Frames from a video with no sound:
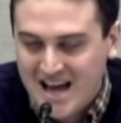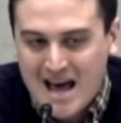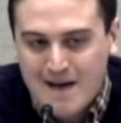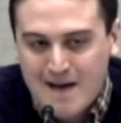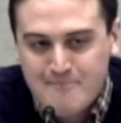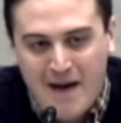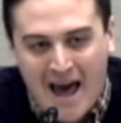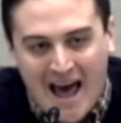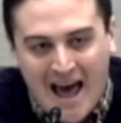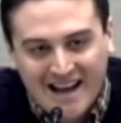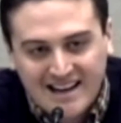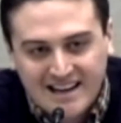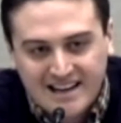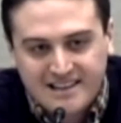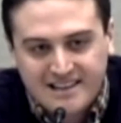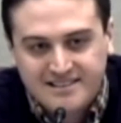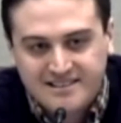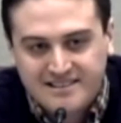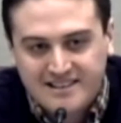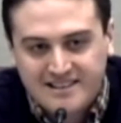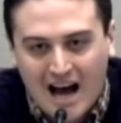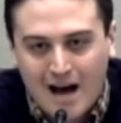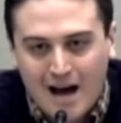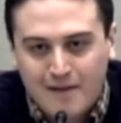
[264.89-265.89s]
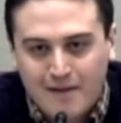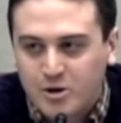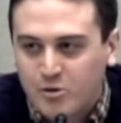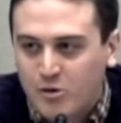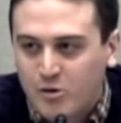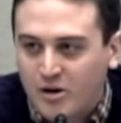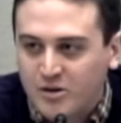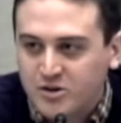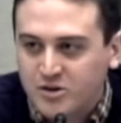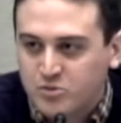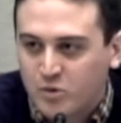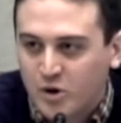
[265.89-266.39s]
Back in his time, they were
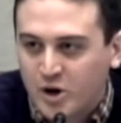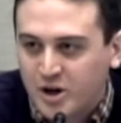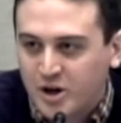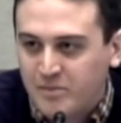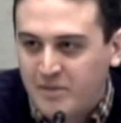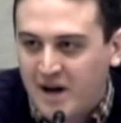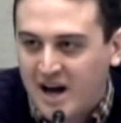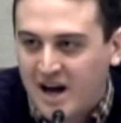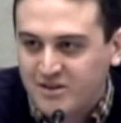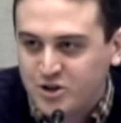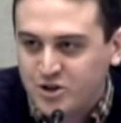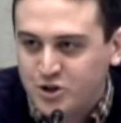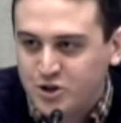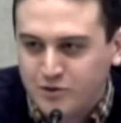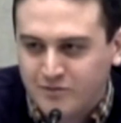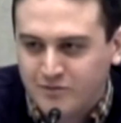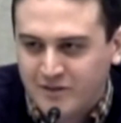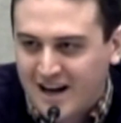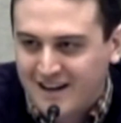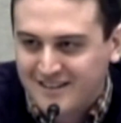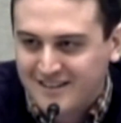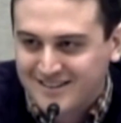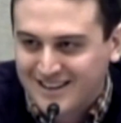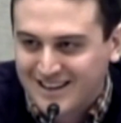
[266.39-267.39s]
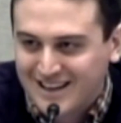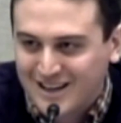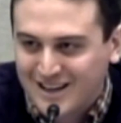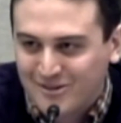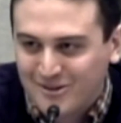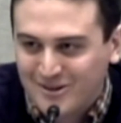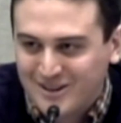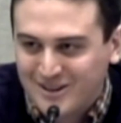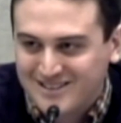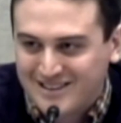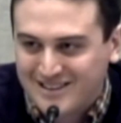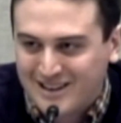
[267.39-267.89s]
always worried about juvenile
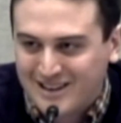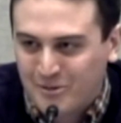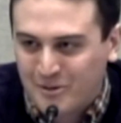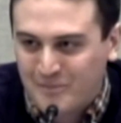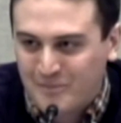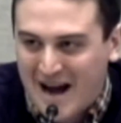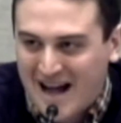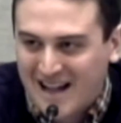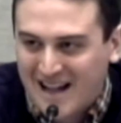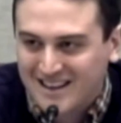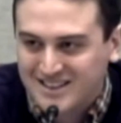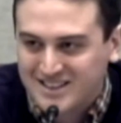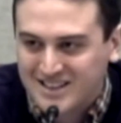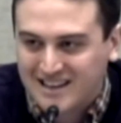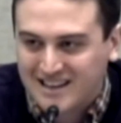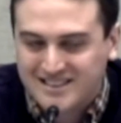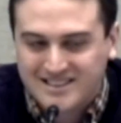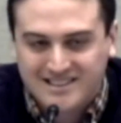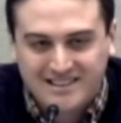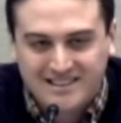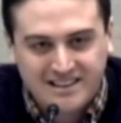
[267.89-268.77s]
delinquents that were maladjusted,